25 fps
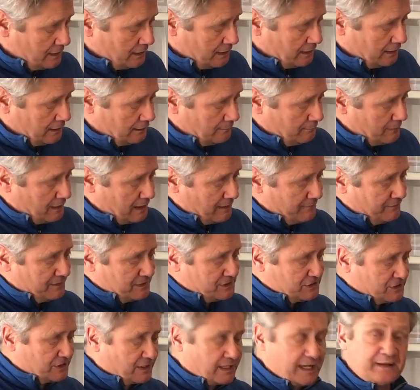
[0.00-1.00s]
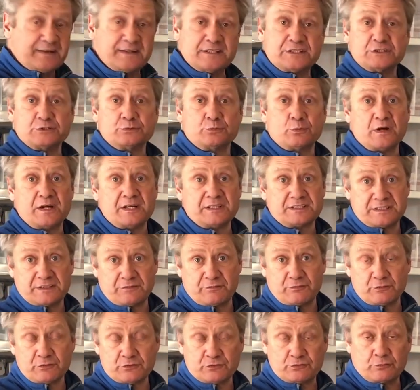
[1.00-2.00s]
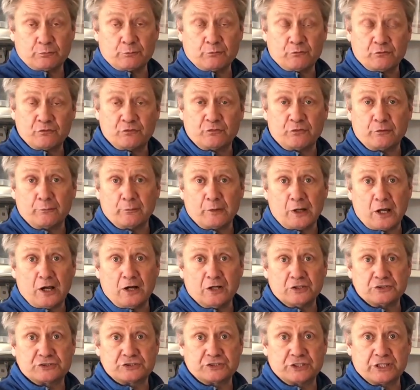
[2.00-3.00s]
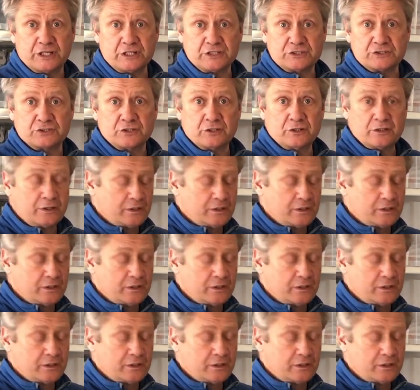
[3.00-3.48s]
And this is where it's different from last year's